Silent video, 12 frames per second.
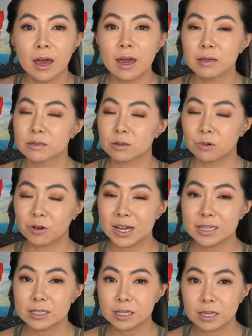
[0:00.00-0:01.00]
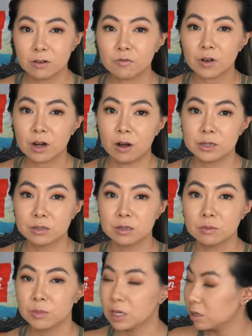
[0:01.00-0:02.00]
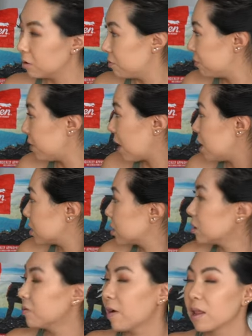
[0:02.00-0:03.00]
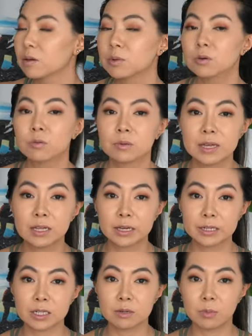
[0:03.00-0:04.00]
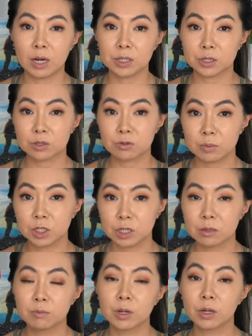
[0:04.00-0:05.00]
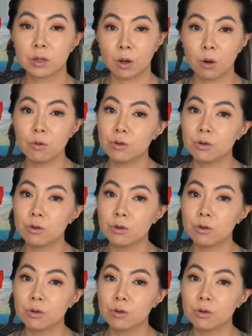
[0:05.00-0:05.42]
As always, every item, if they are still available, will be linked in my description below.